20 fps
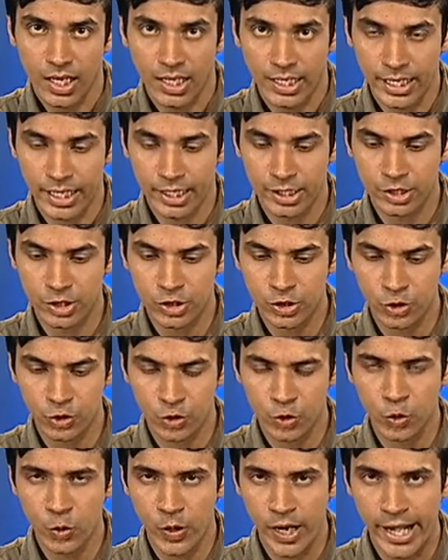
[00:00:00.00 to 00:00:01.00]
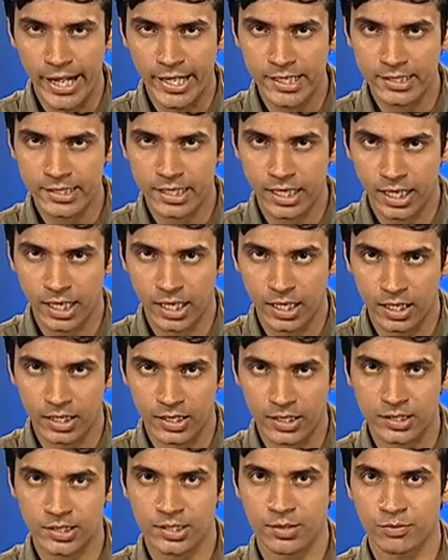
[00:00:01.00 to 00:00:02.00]
That is, your two hands are
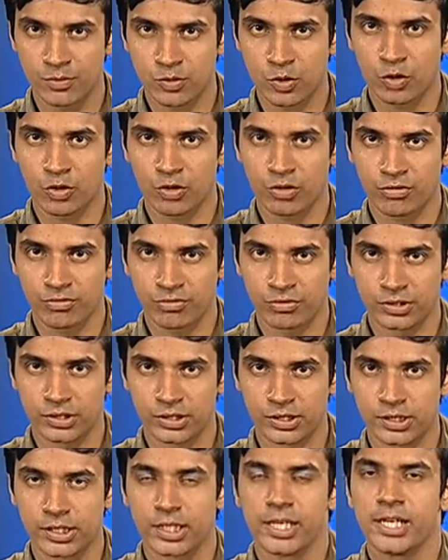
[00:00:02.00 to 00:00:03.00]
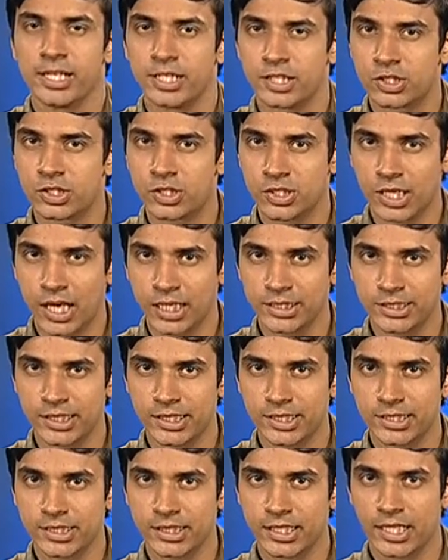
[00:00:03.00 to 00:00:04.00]
some sort of
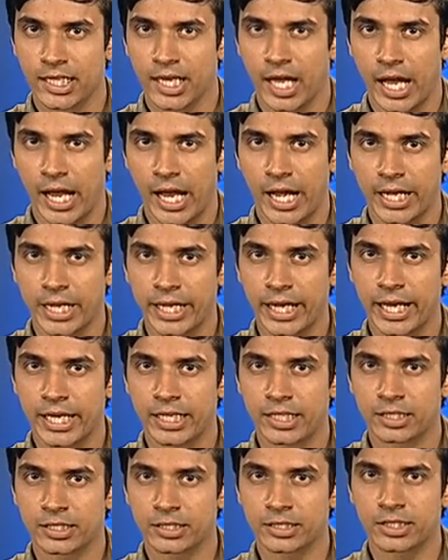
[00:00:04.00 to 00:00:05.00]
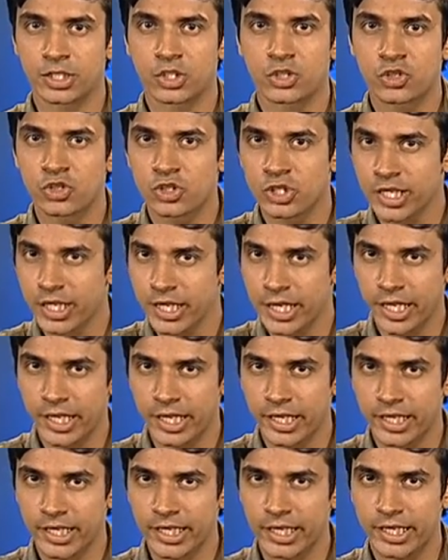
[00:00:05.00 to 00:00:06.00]
charges, and that
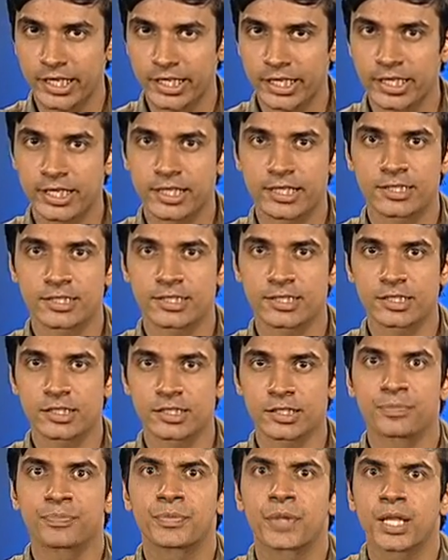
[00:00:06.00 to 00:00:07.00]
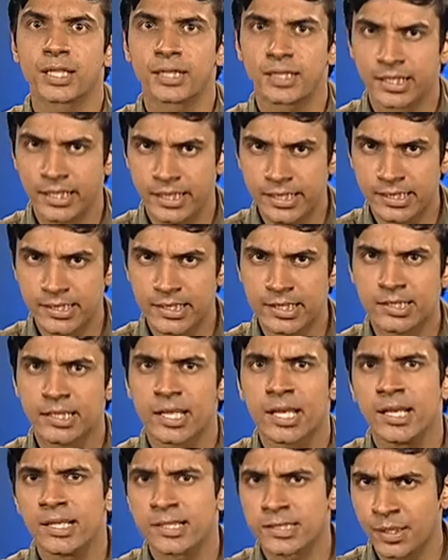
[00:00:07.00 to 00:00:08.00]
steering is the distance
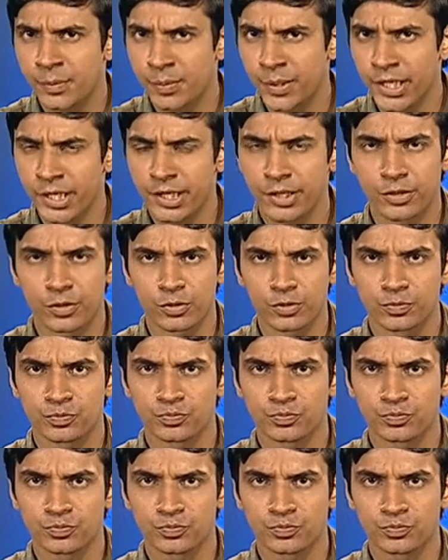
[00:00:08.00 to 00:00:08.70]
separating you.